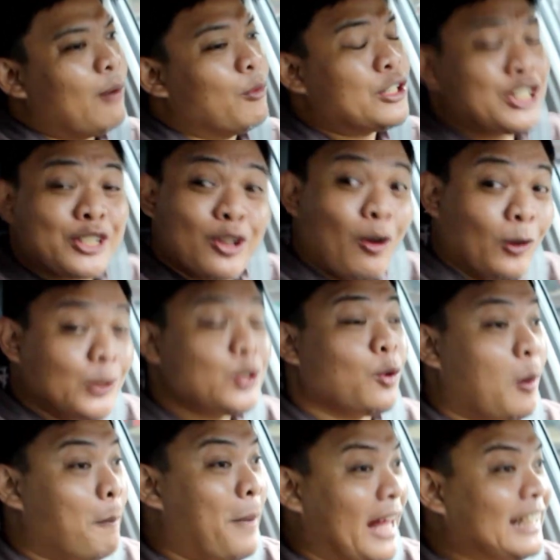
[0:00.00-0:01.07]
which is
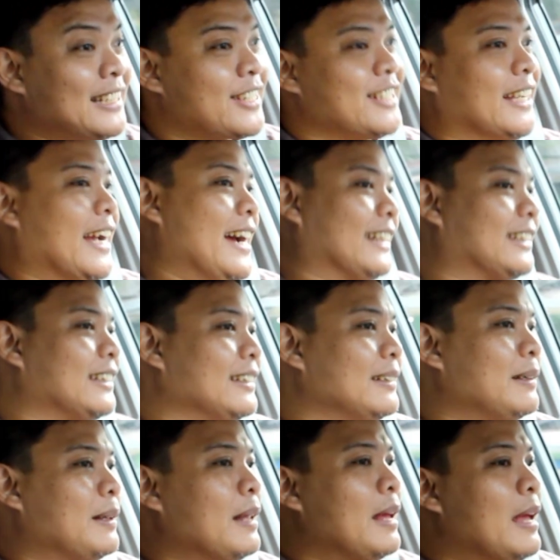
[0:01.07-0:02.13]
also a balancing act.
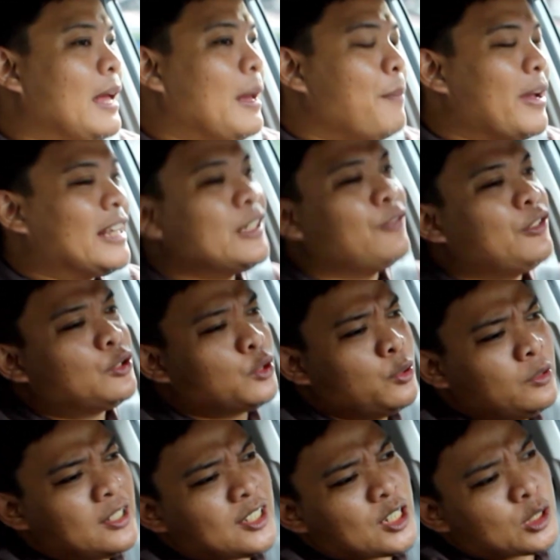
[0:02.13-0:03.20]
Because if you
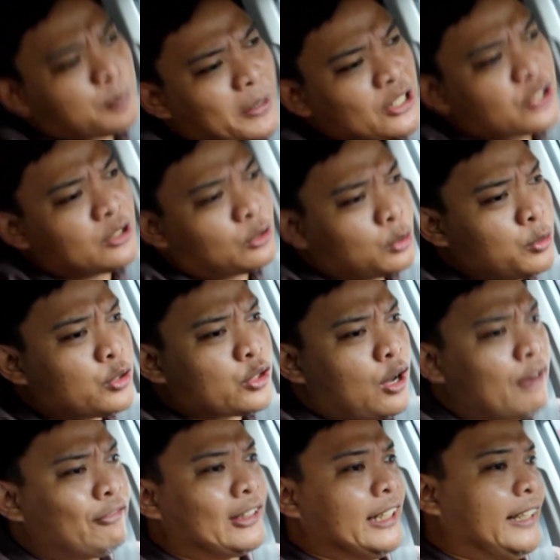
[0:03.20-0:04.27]
tune the suspension too
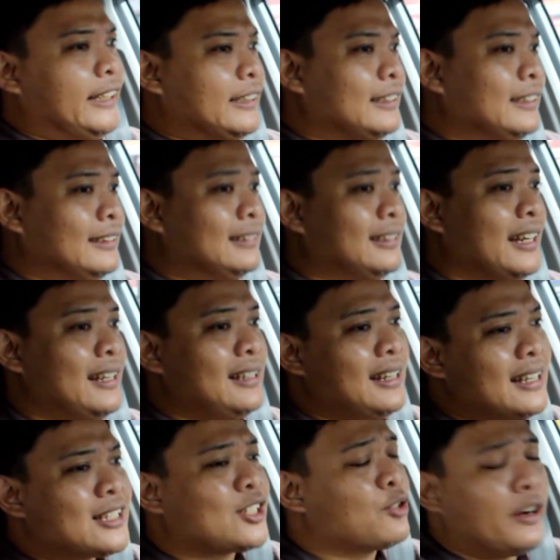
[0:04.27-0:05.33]
softly, then
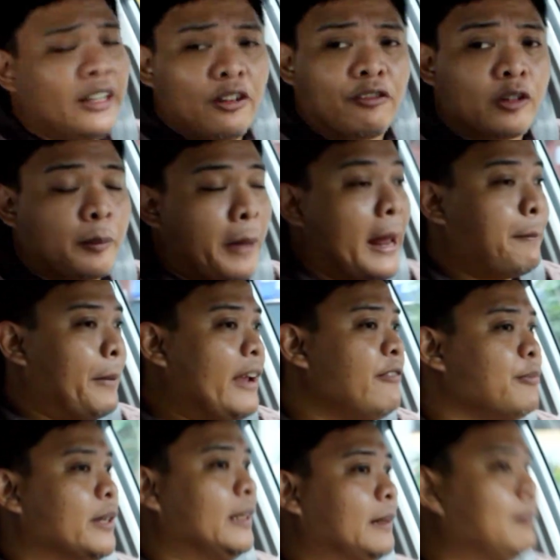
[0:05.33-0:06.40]
it's great over bad
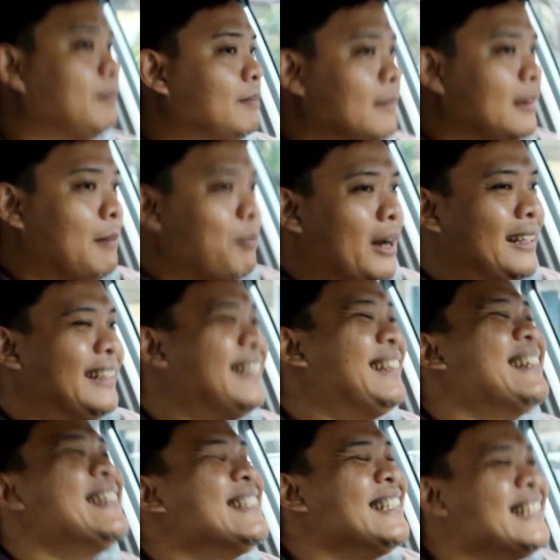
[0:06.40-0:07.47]
pavement, but it
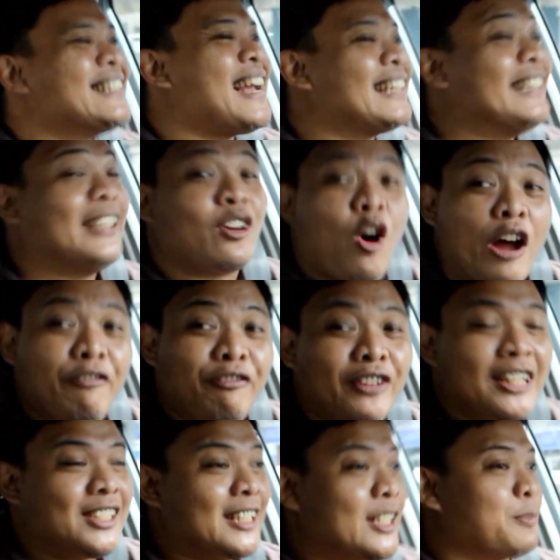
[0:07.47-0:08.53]
isn't exactly
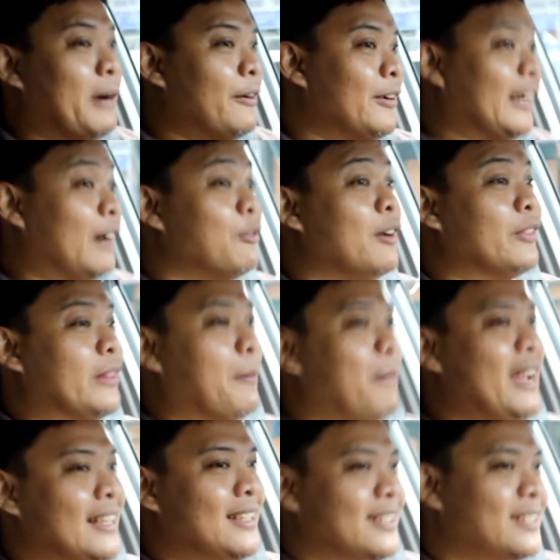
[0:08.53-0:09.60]
confidence-inspiring around the
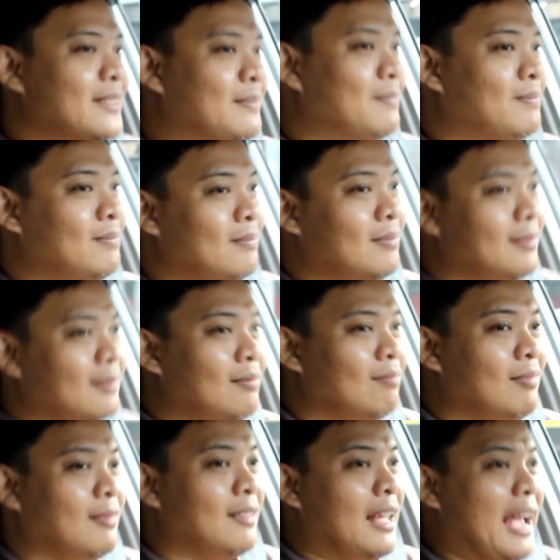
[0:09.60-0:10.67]
bends.
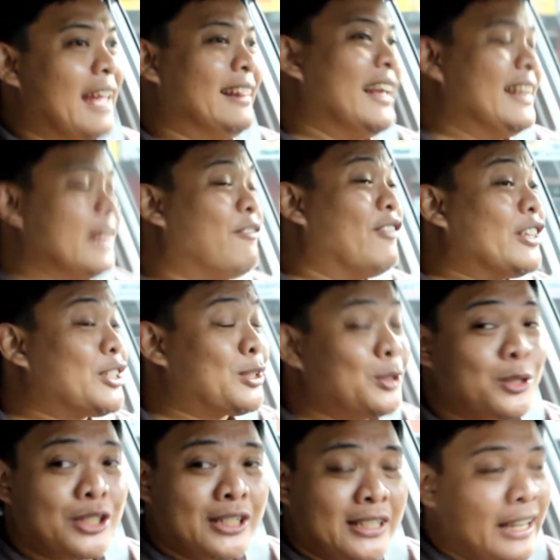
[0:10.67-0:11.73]
And then if it's
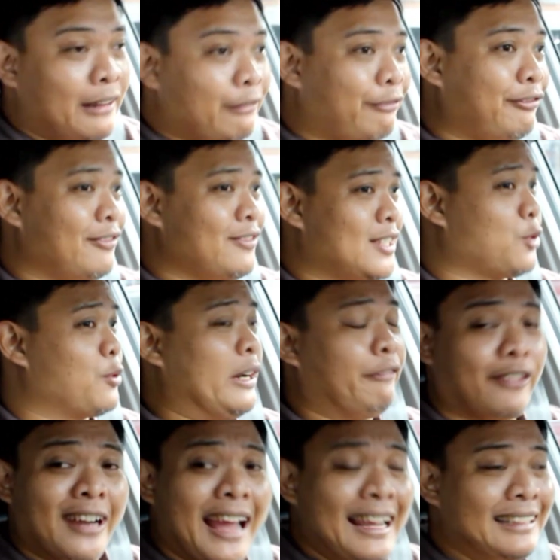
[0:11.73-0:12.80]
too stiff, it's
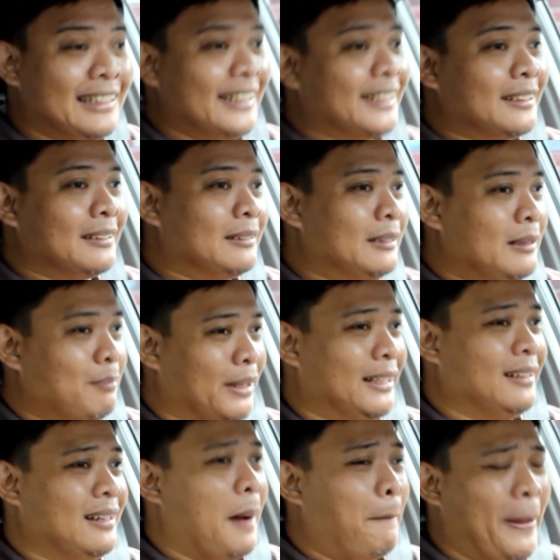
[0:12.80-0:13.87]
great for handling,
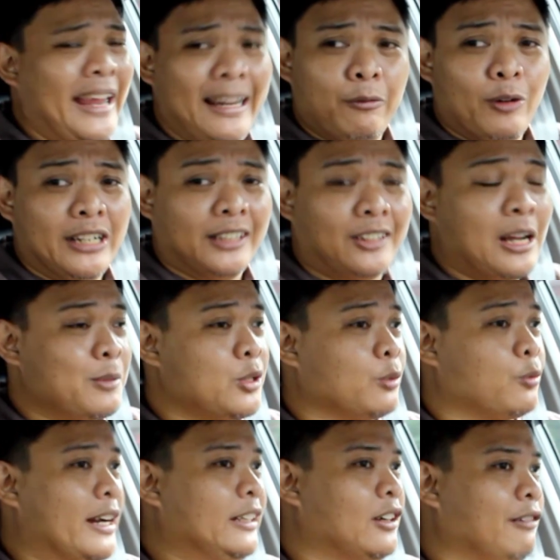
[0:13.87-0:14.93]
but a pain when it comes
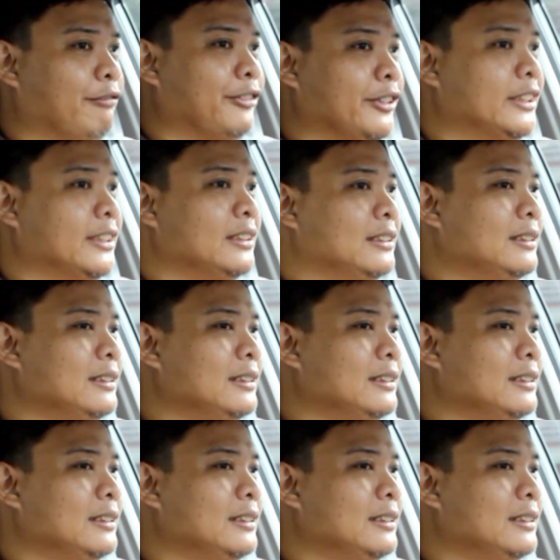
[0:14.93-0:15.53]
to ride comfort.